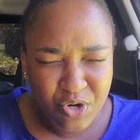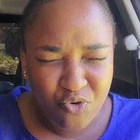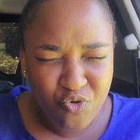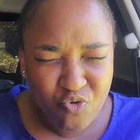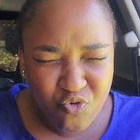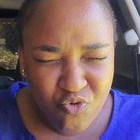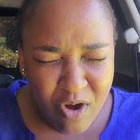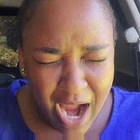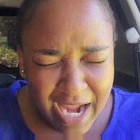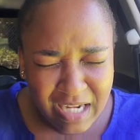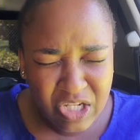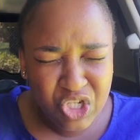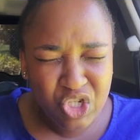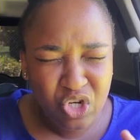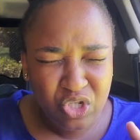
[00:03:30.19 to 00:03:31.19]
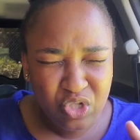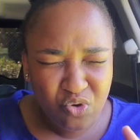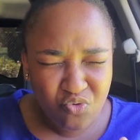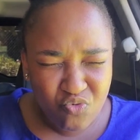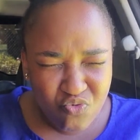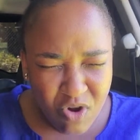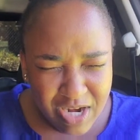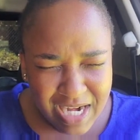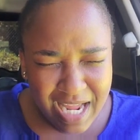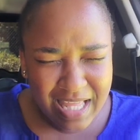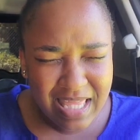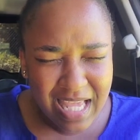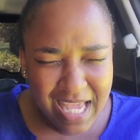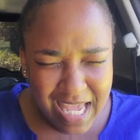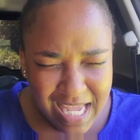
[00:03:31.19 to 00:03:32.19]
The righteous
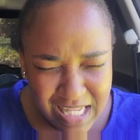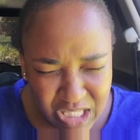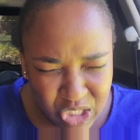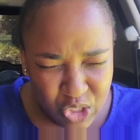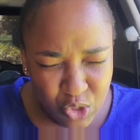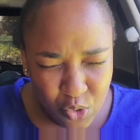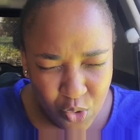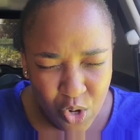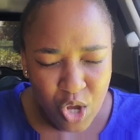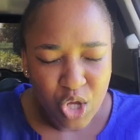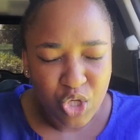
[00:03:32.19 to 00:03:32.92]
runneth into